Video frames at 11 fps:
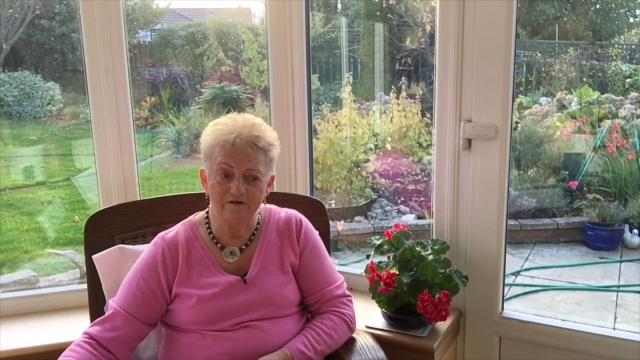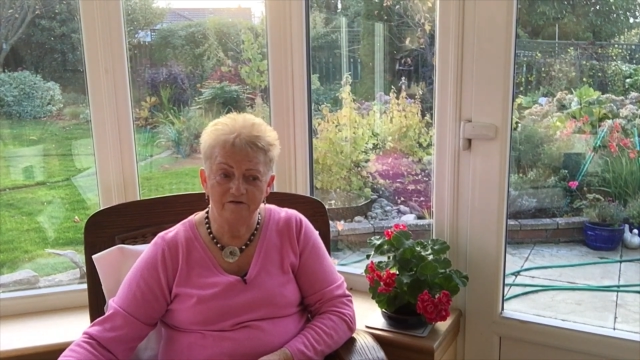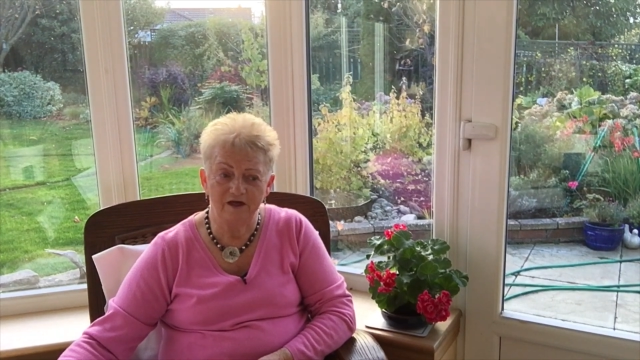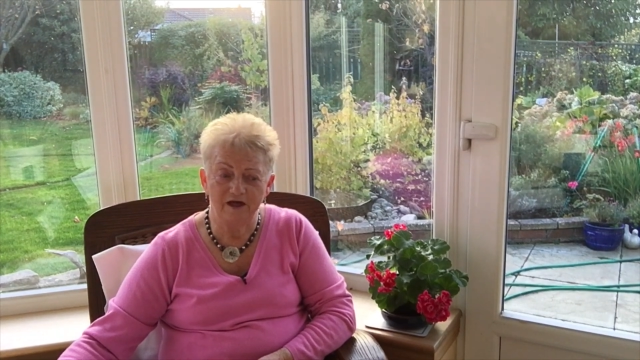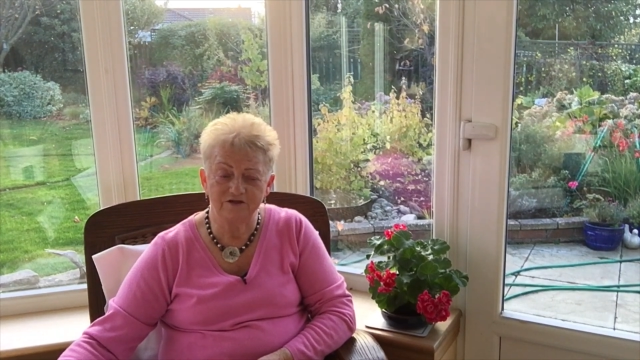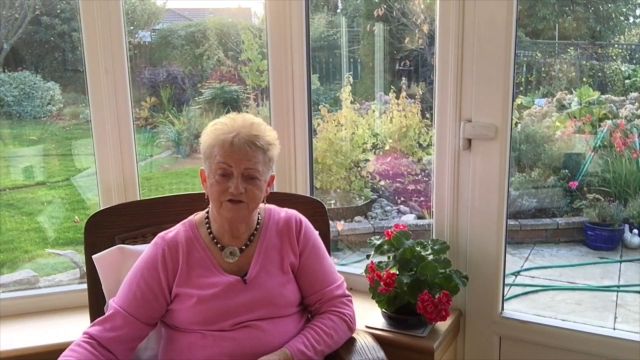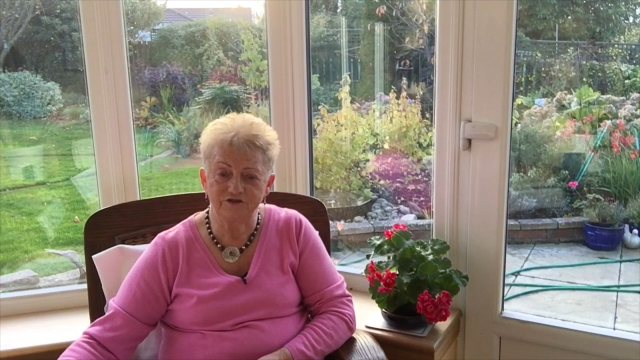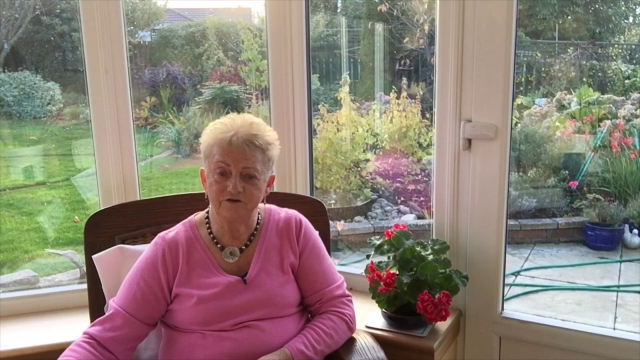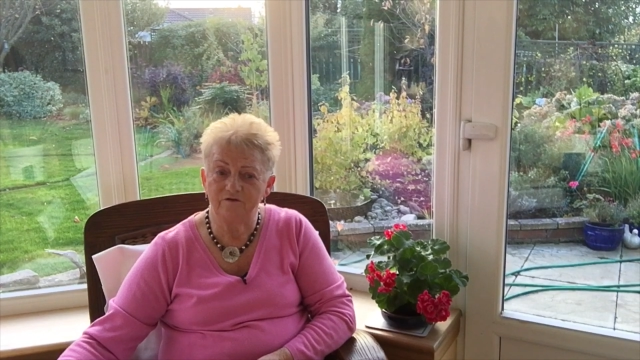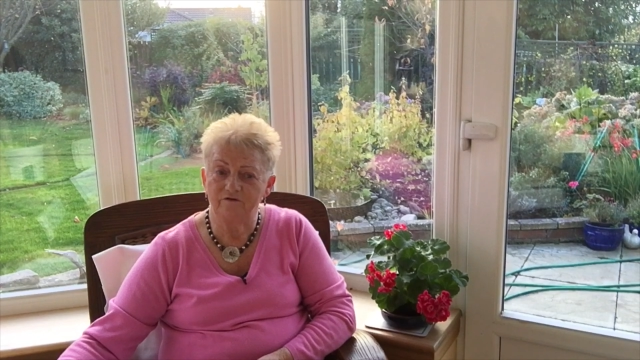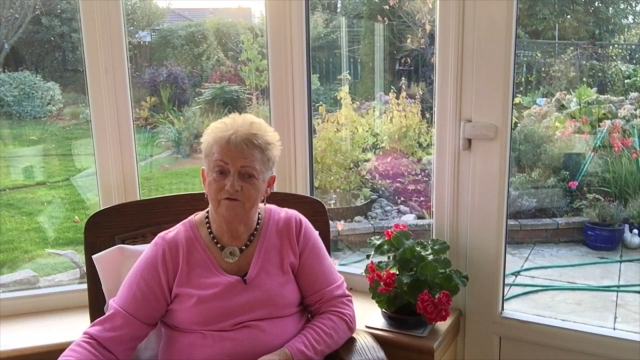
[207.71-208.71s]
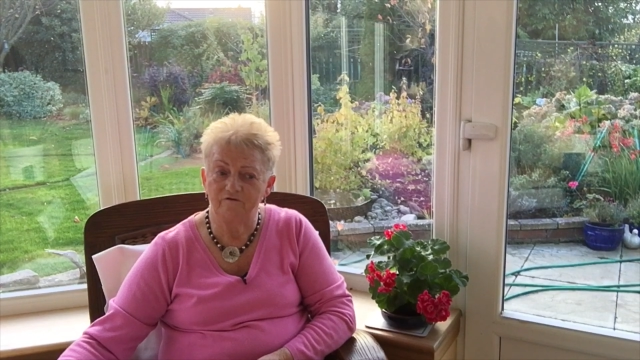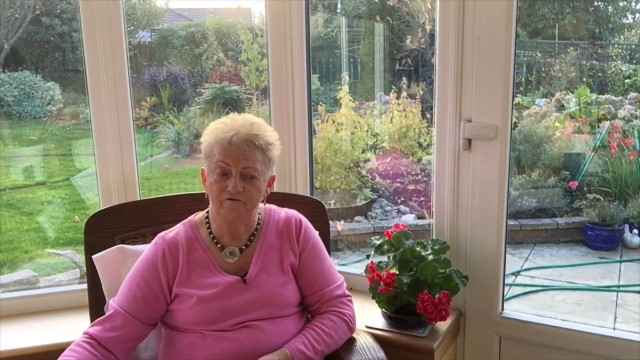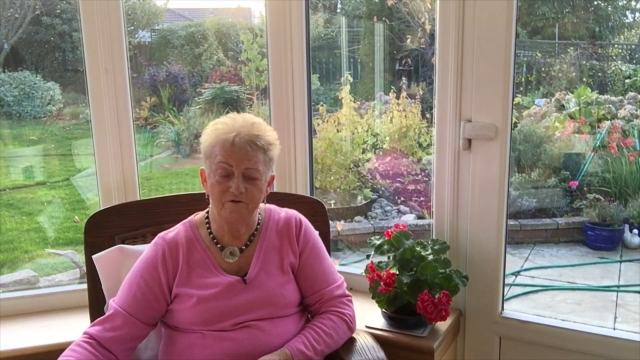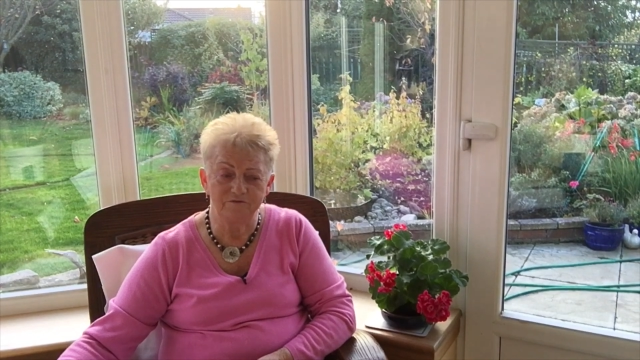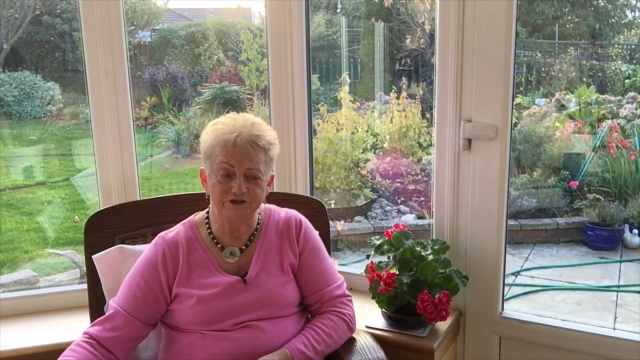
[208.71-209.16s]
that's
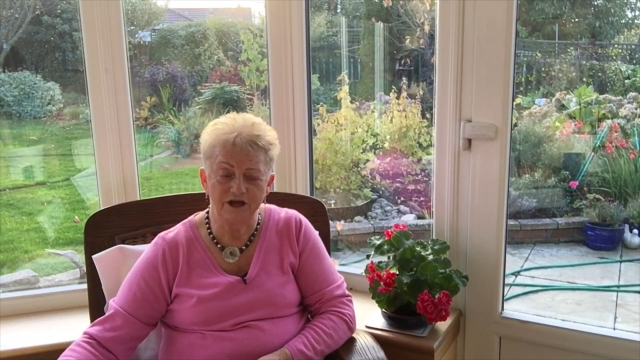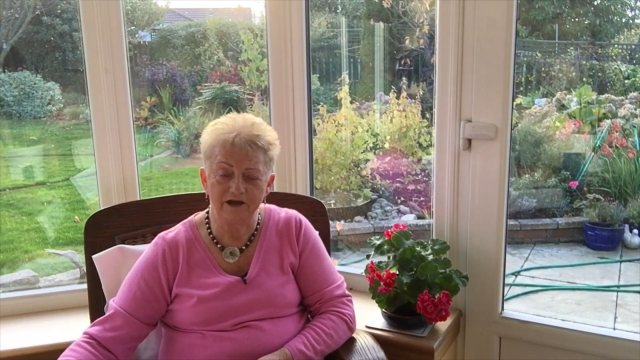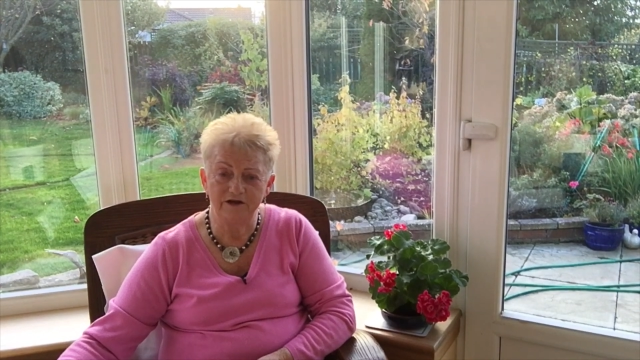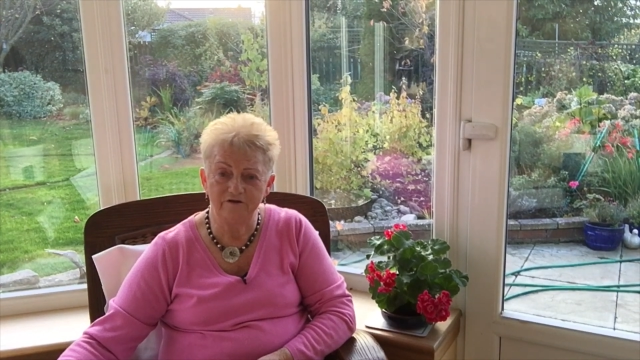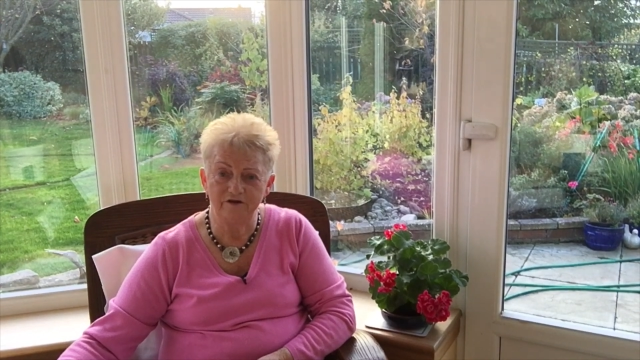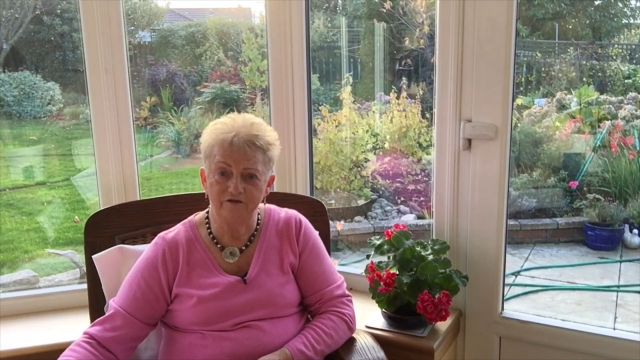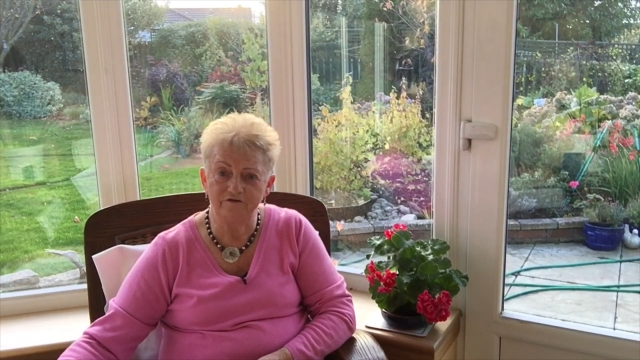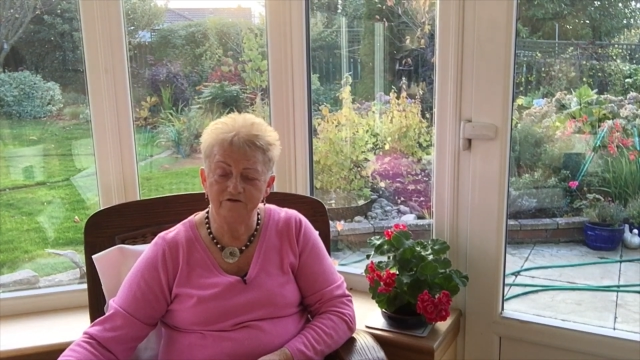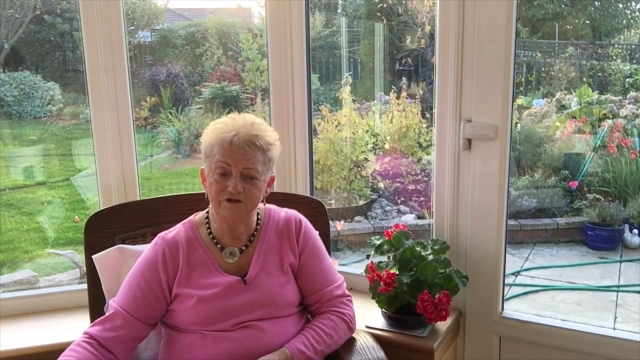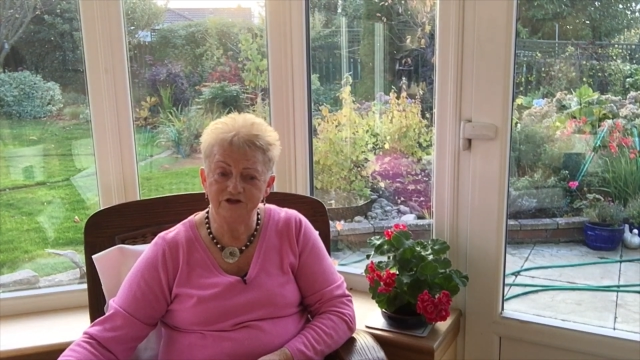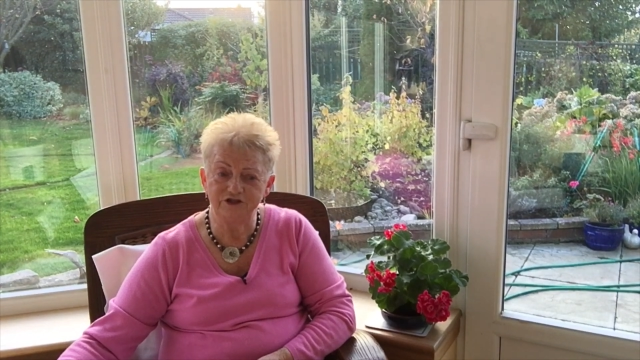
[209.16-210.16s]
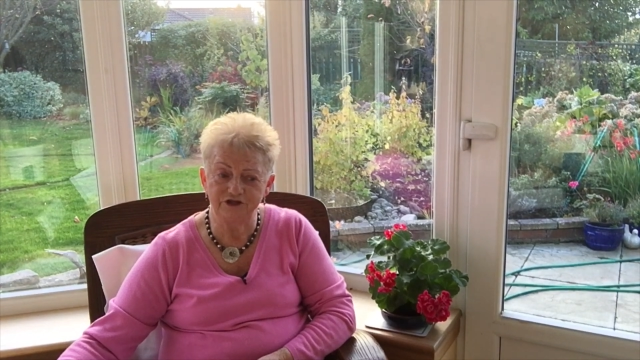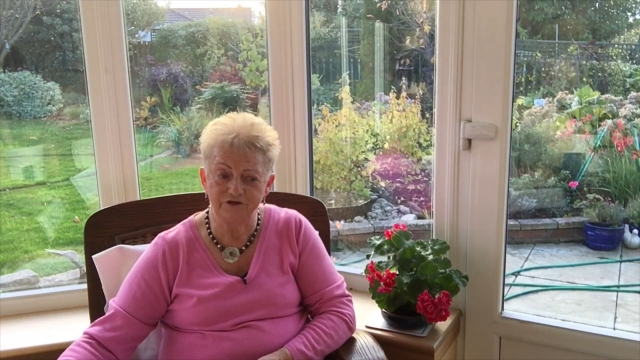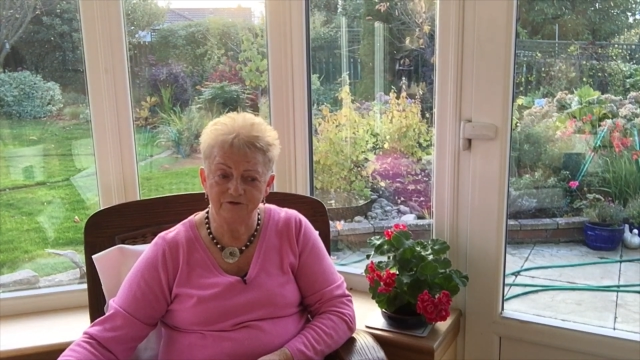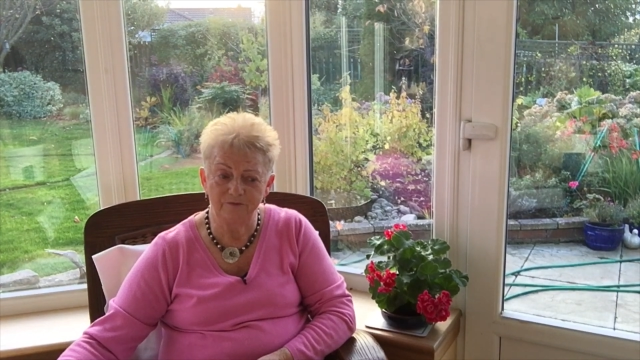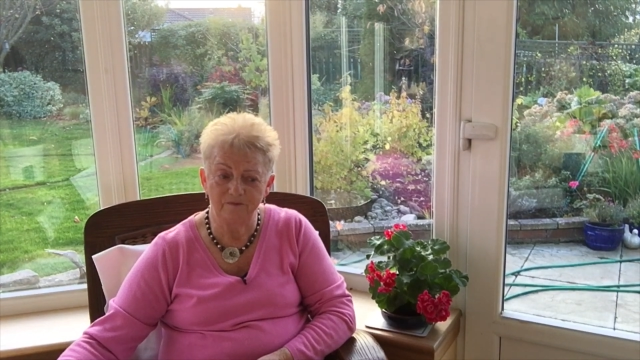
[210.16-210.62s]
from January through to
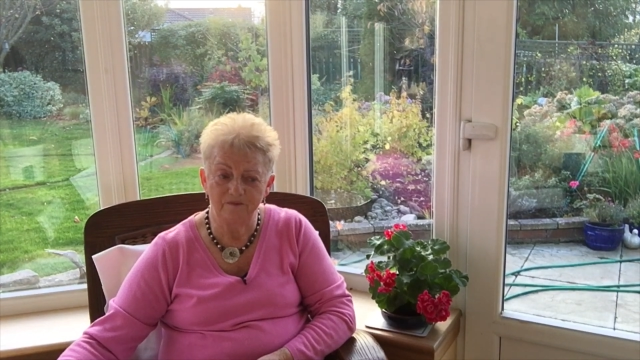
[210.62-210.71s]
June,